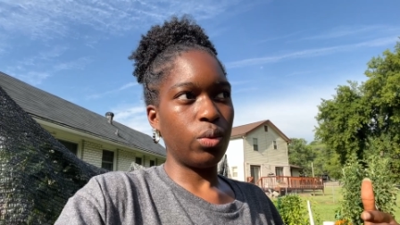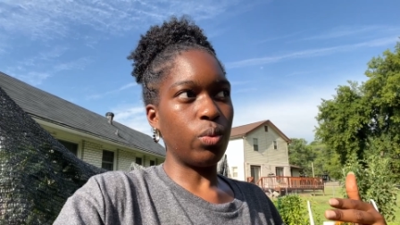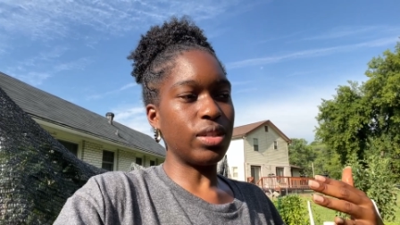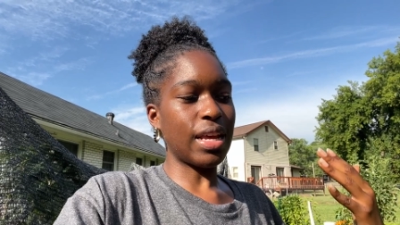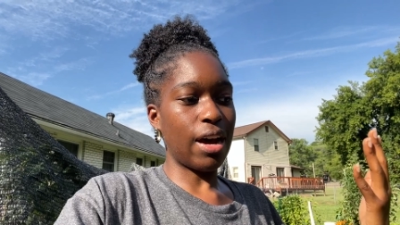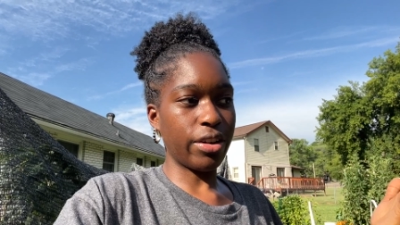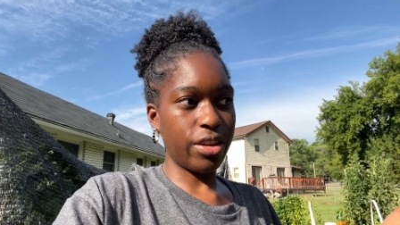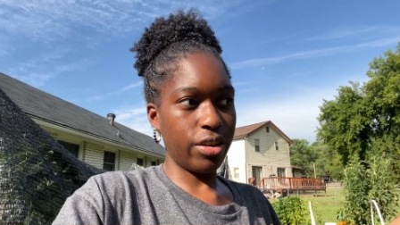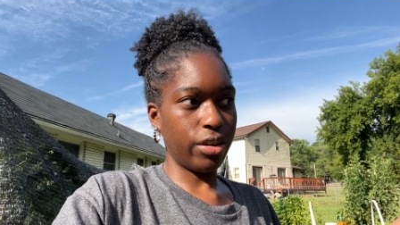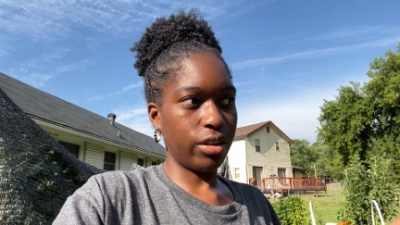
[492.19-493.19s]
was out
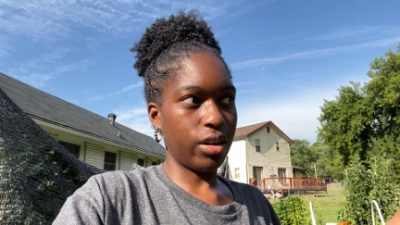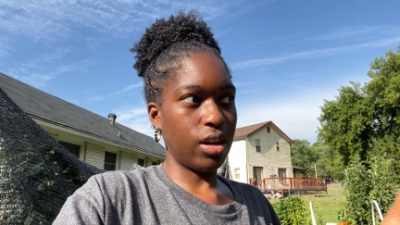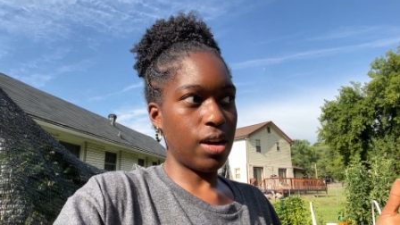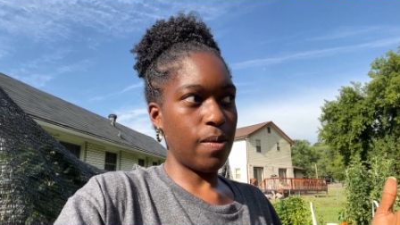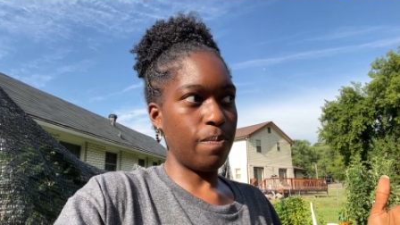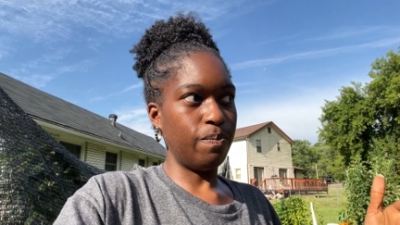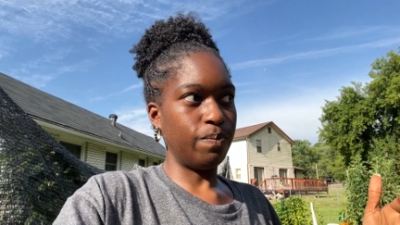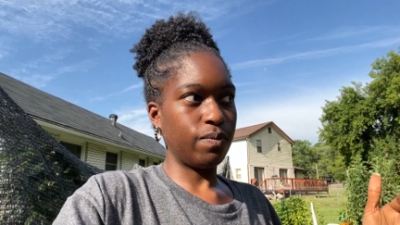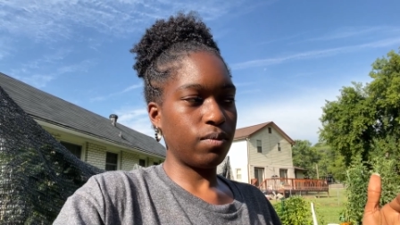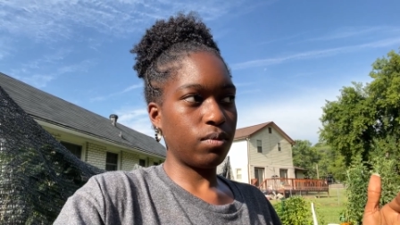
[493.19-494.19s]
here
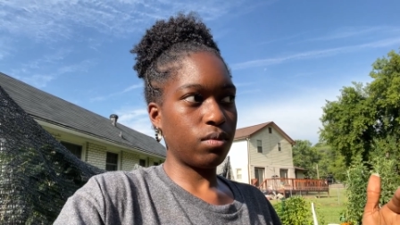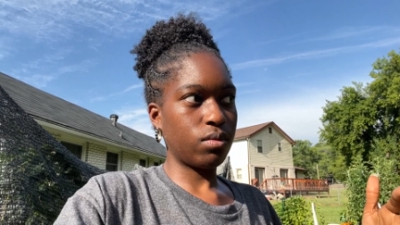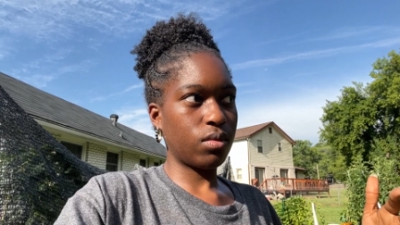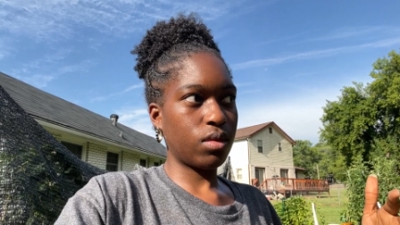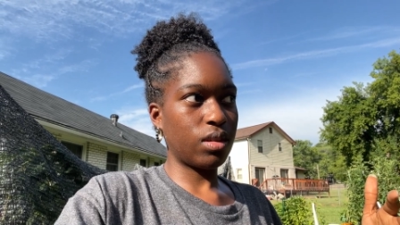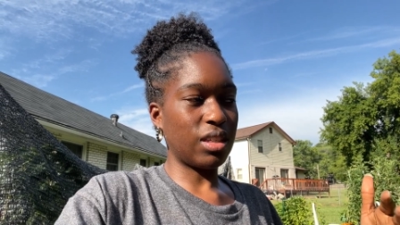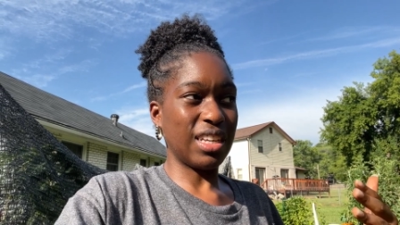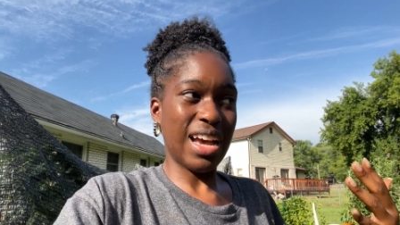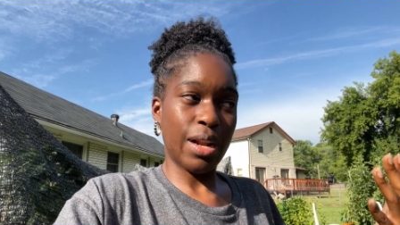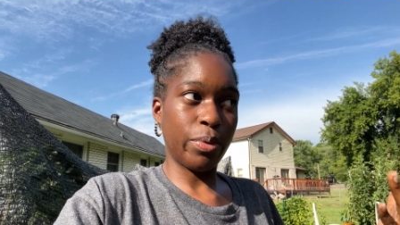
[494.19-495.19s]

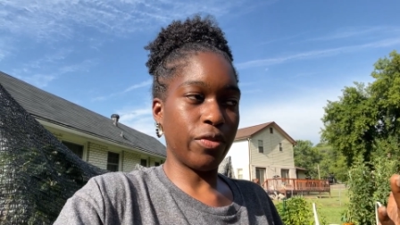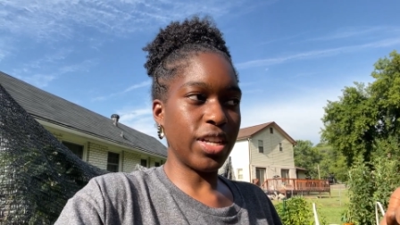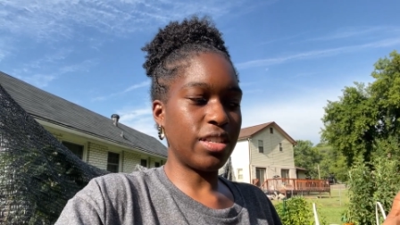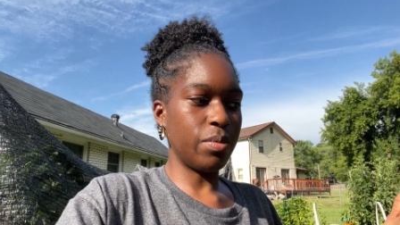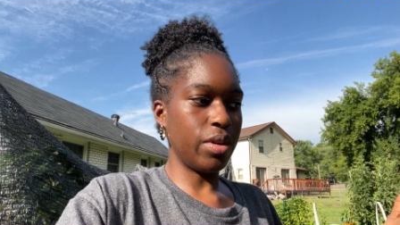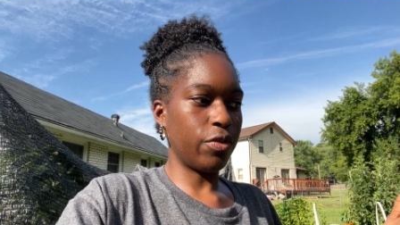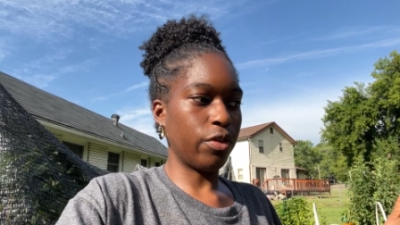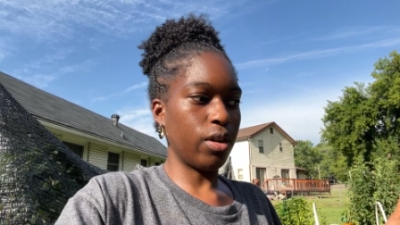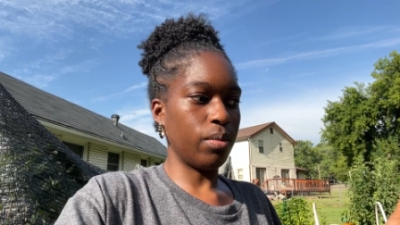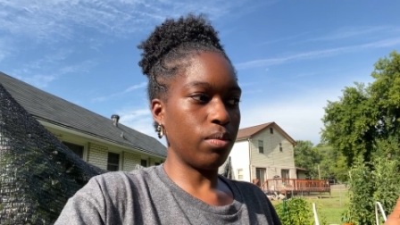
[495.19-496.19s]
kind of prevented me
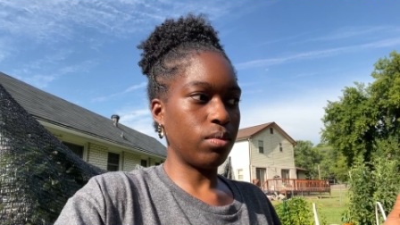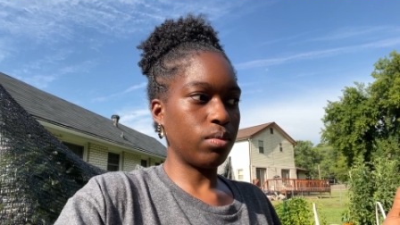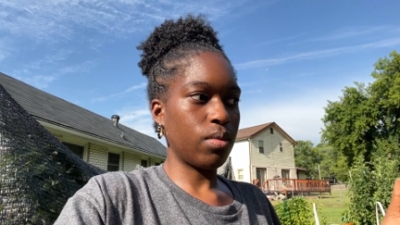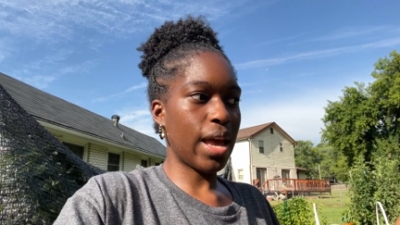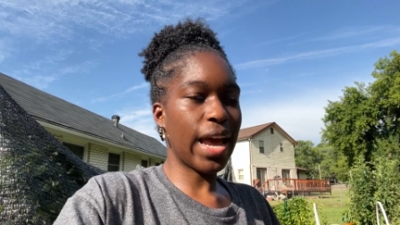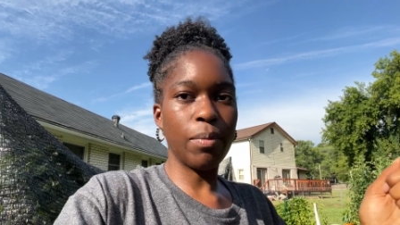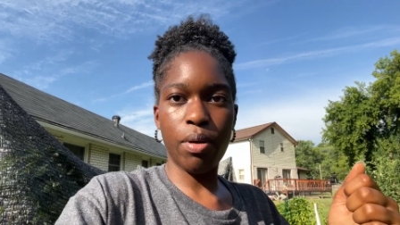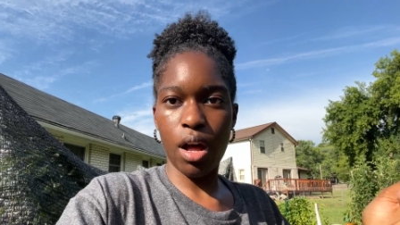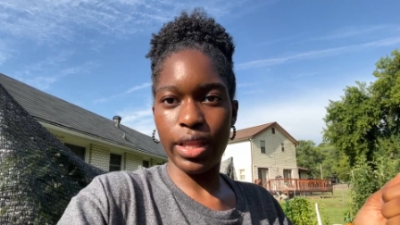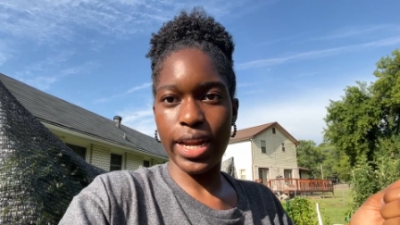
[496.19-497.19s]
from hand
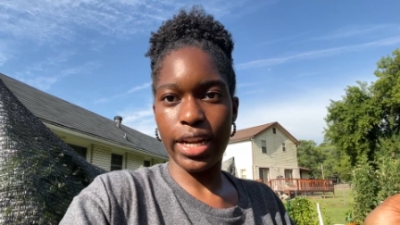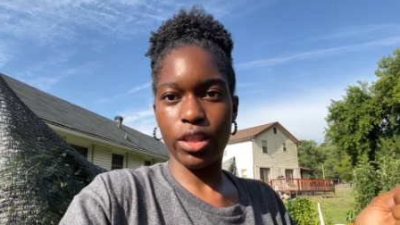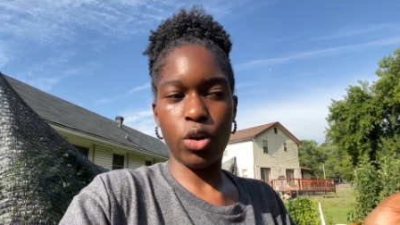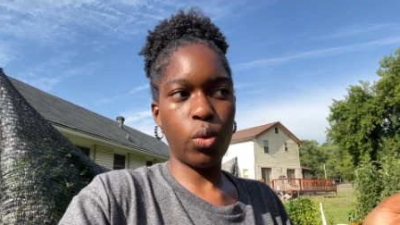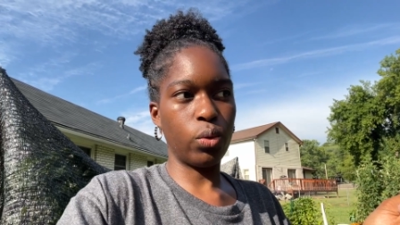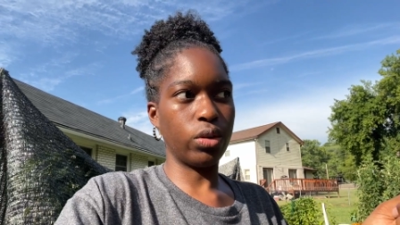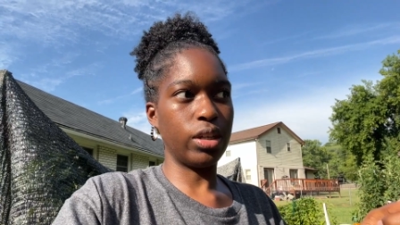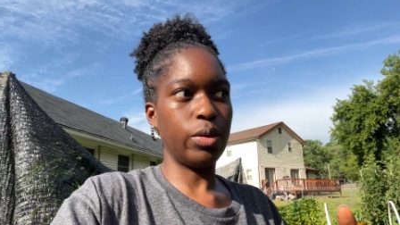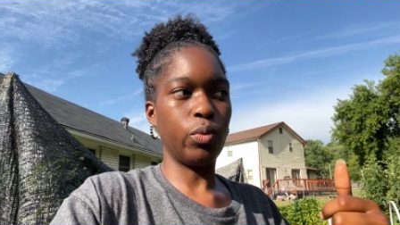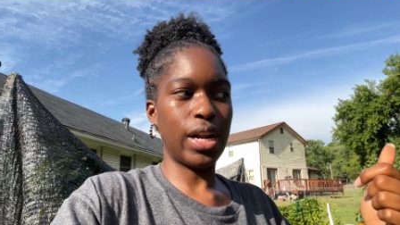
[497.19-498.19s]
pollinating the corn.
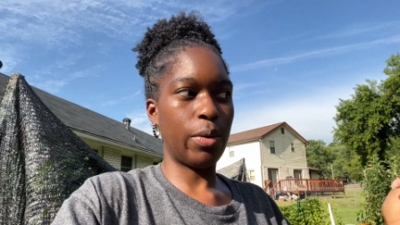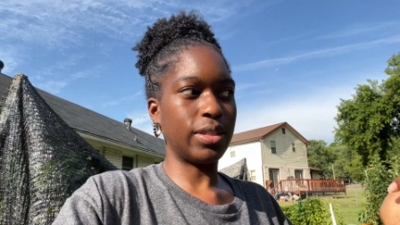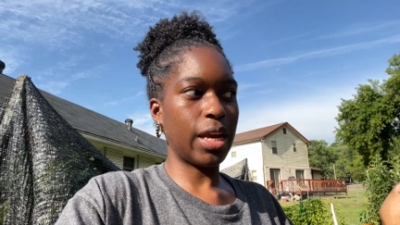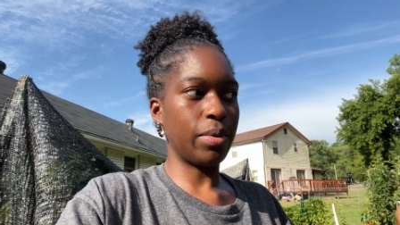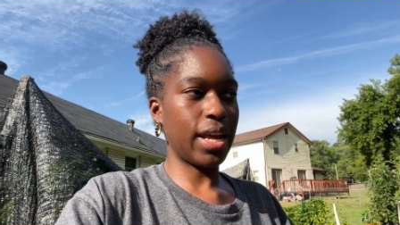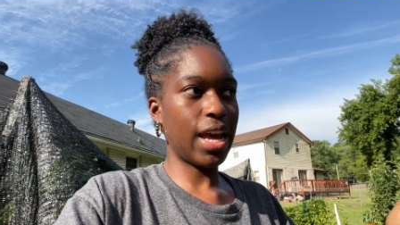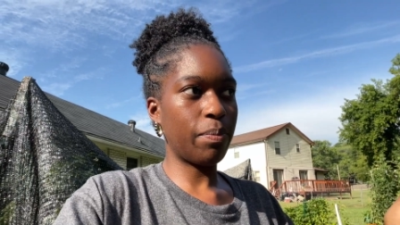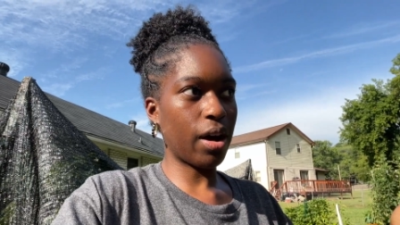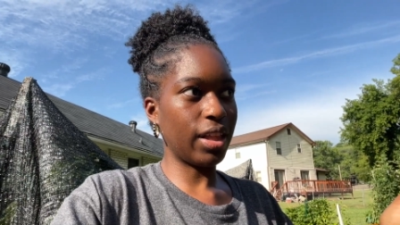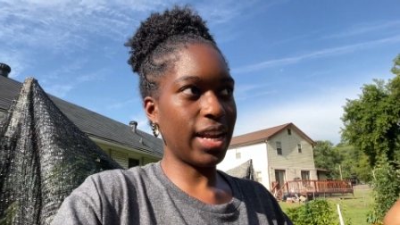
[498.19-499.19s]
And when I was able to hand
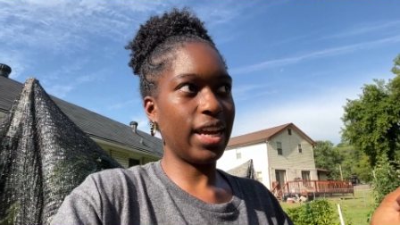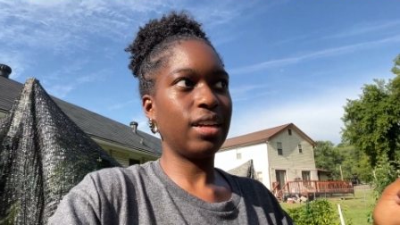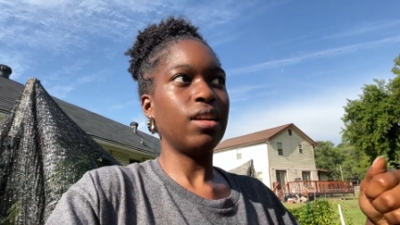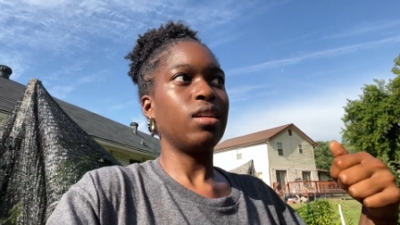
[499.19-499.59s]
pollinate,